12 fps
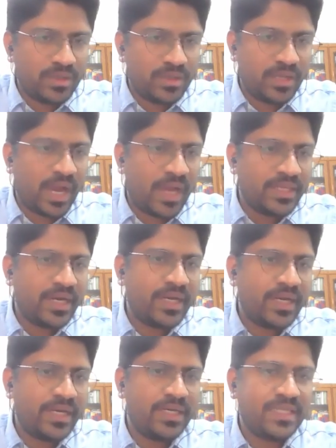are there
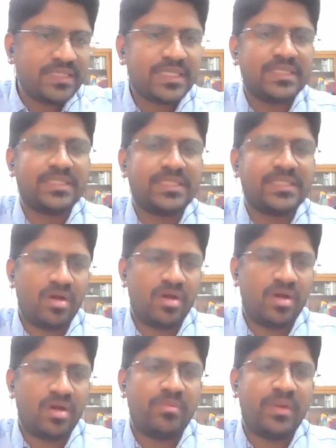any discussion with the
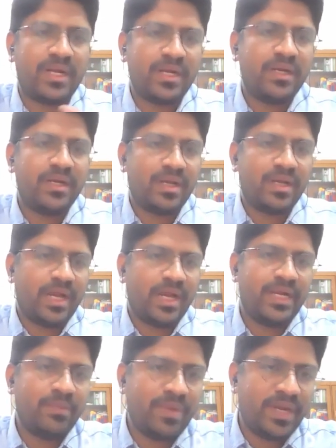government and
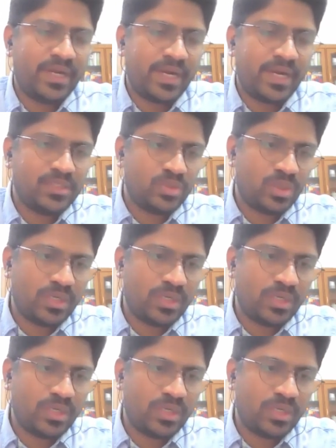debate and so